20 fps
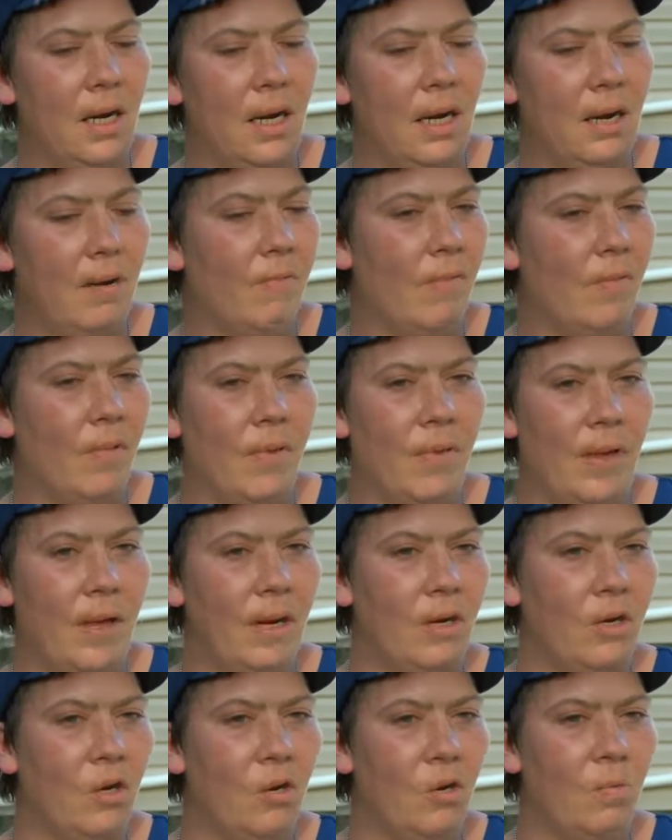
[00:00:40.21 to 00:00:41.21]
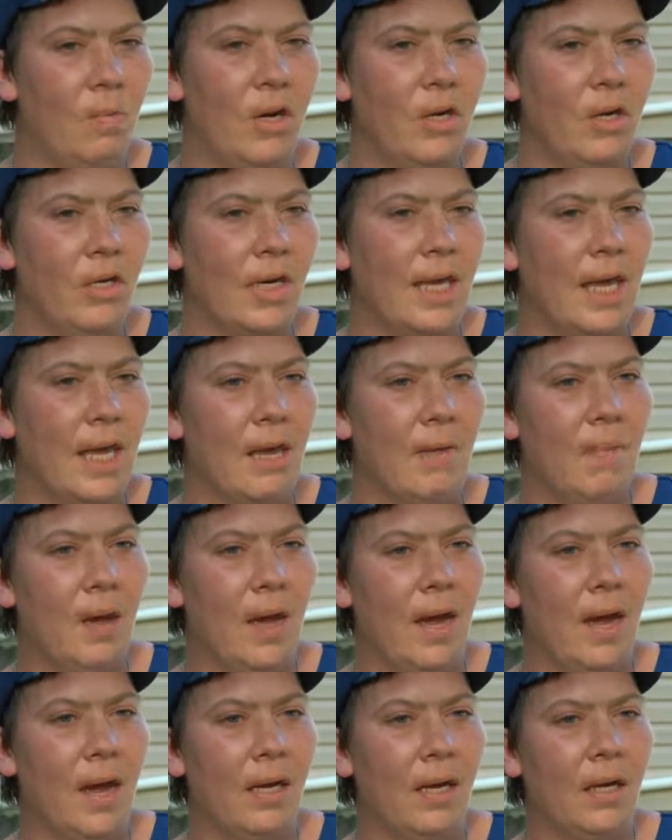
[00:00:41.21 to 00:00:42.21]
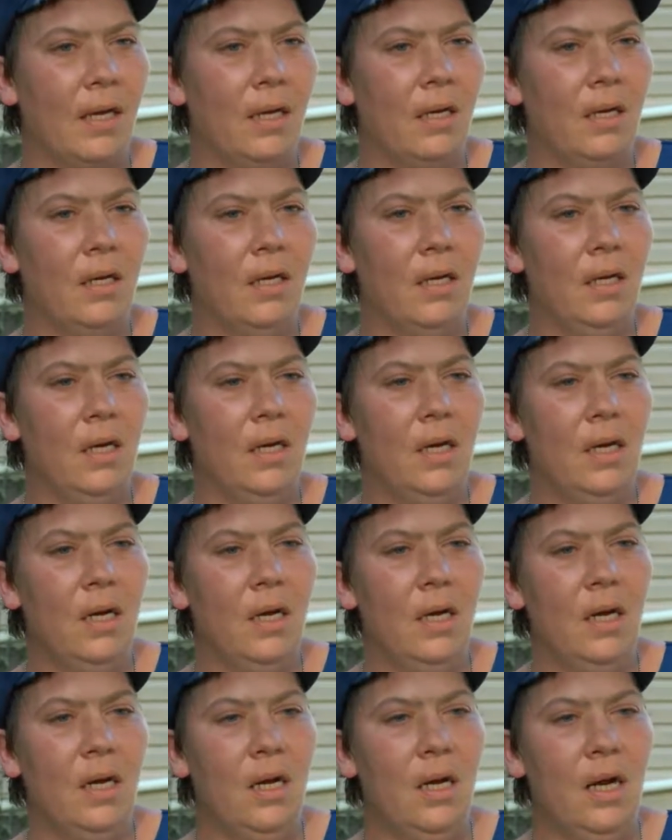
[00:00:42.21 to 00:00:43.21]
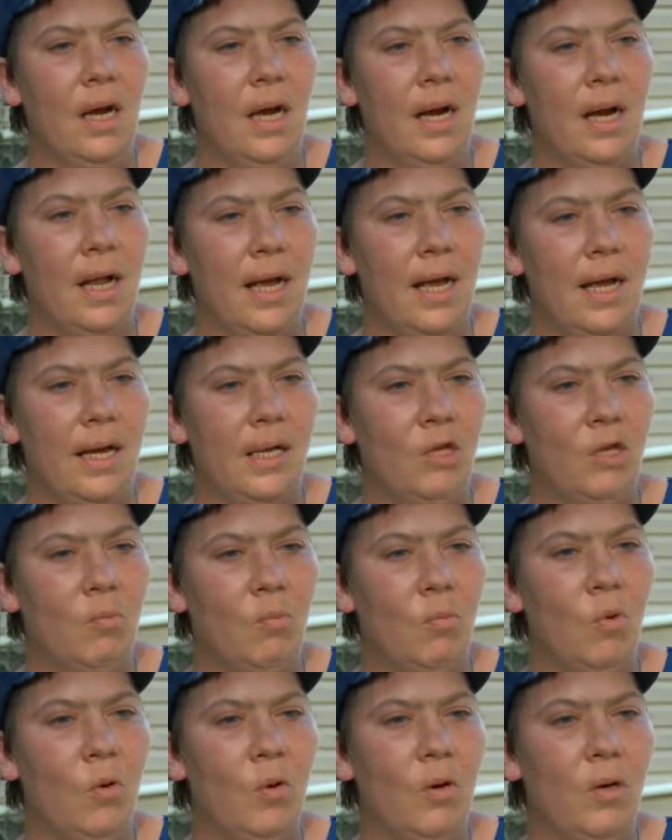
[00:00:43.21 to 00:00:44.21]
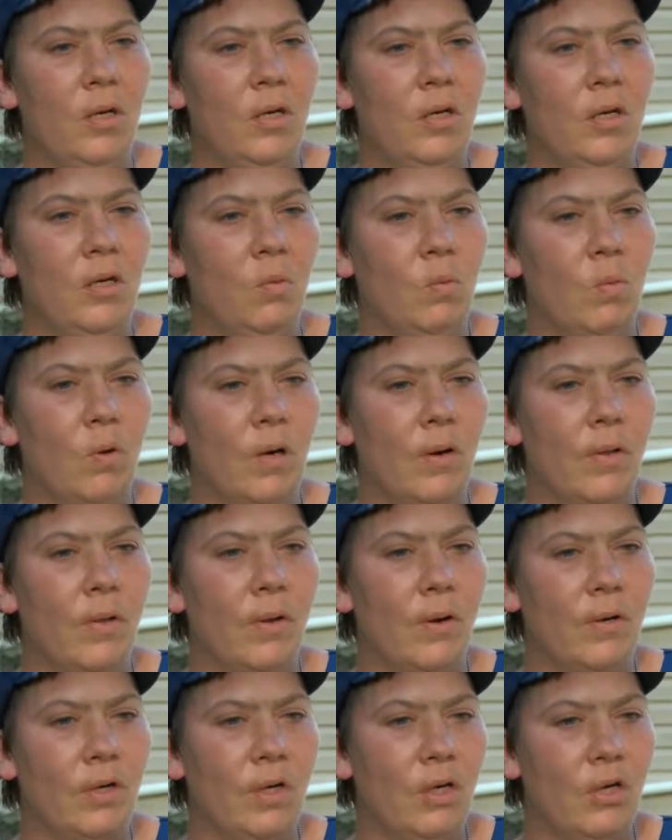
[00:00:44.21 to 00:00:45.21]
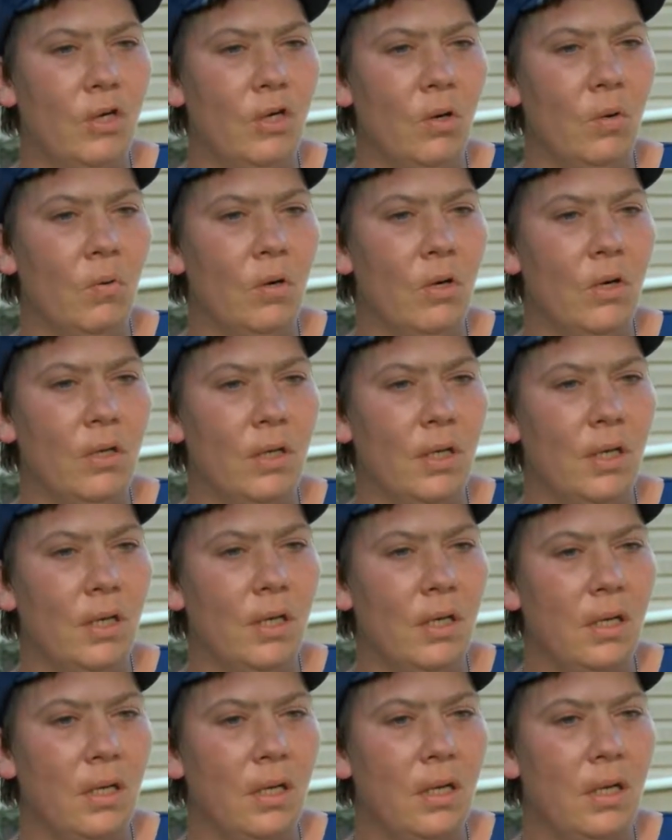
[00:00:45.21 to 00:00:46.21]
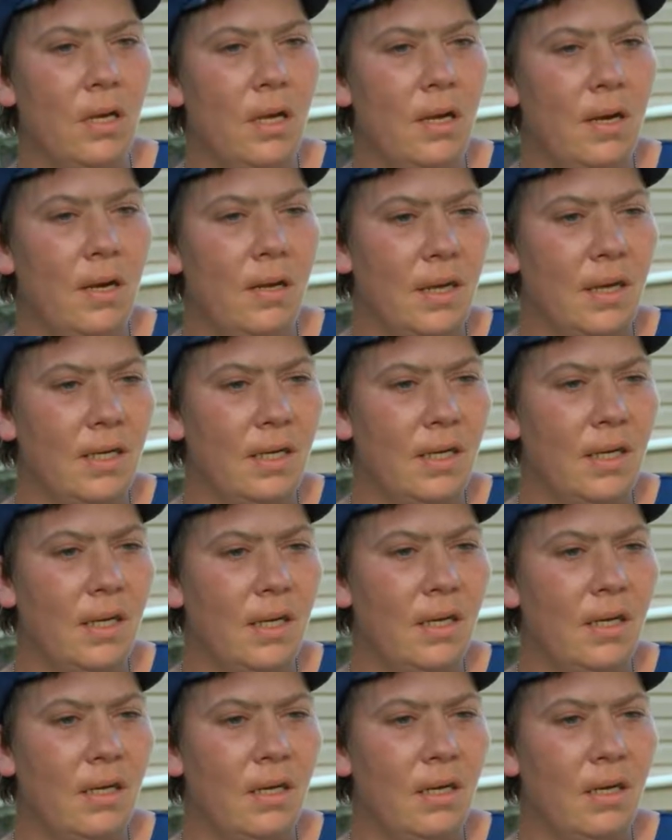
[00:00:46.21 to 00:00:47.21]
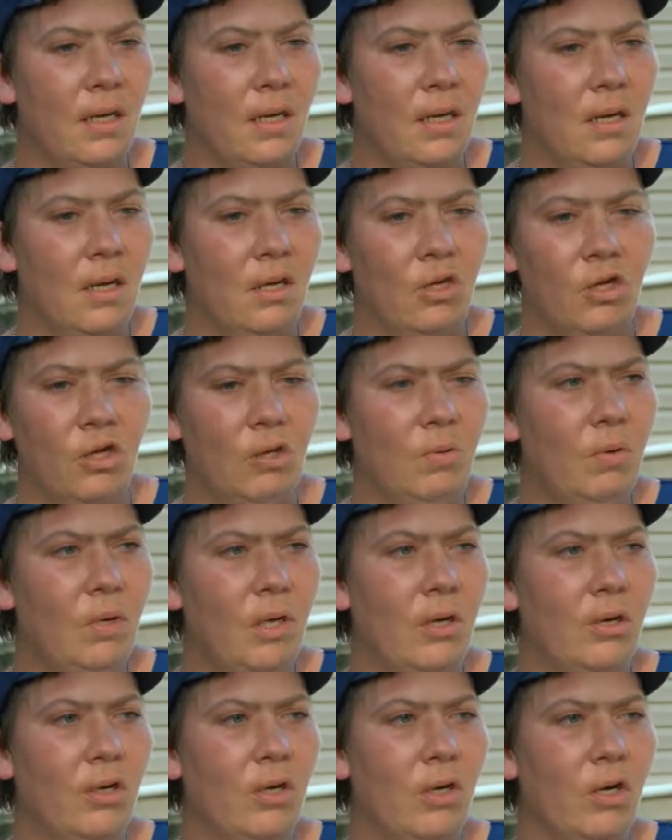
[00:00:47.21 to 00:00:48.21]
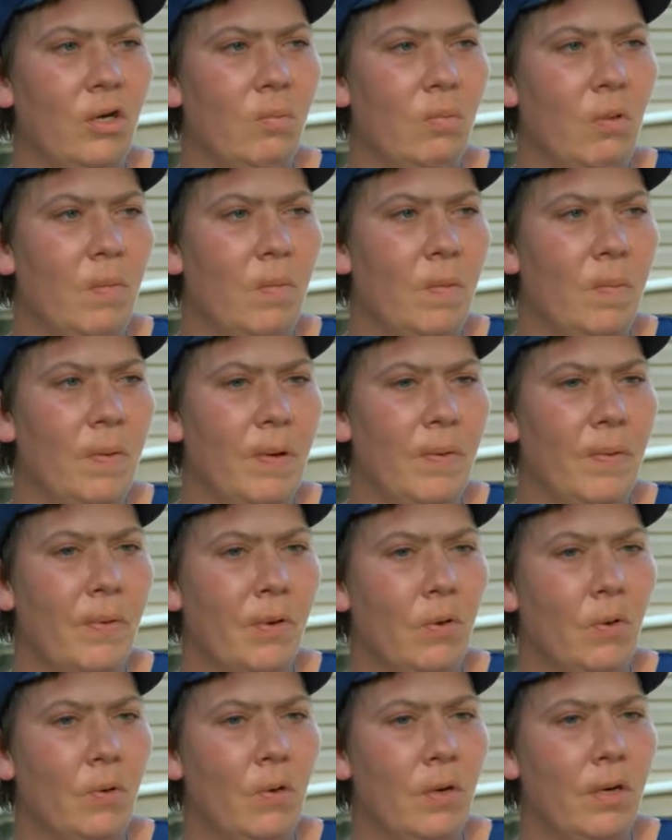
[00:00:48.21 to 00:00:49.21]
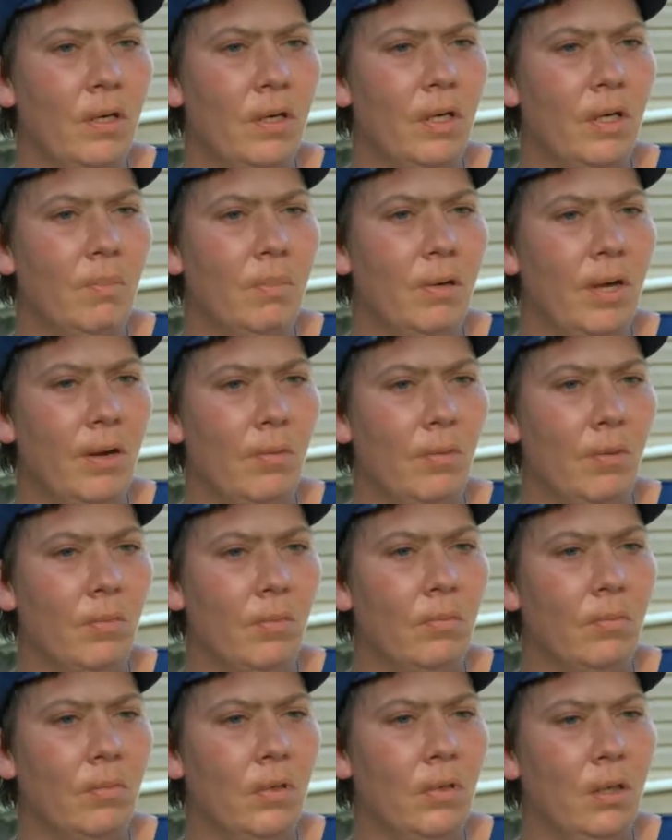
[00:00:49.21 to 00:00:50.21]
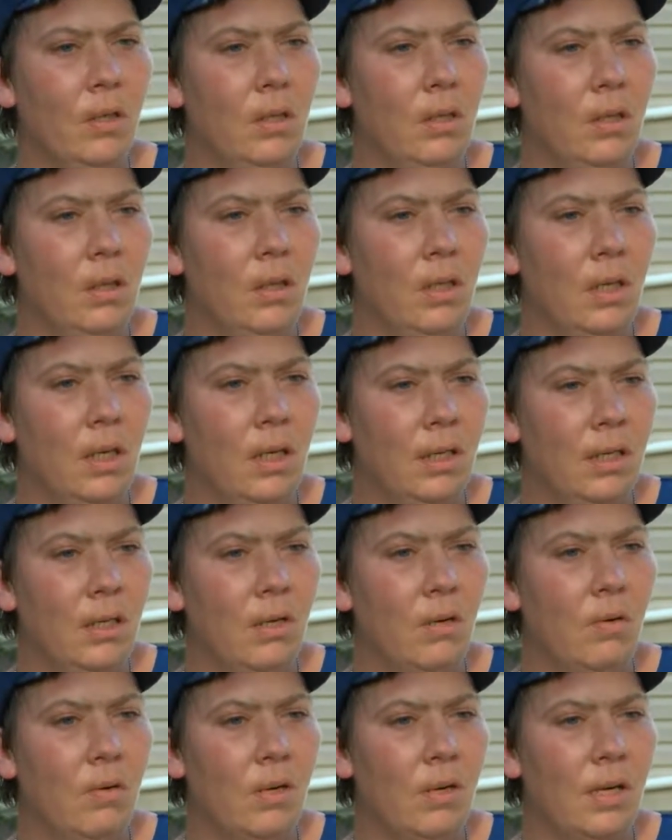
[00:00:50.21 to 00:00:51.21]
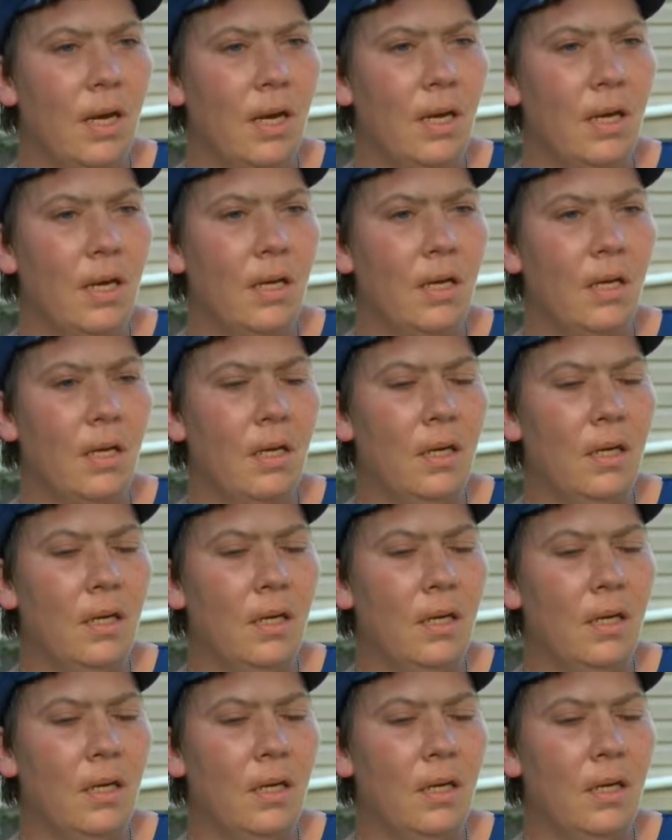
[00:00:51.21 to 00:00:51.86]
And within 2 minutes, I came back. And I asked the boys where their sister was. And they said, she went downstairs, Mom, to play with her toys in the playroom. I said, okay.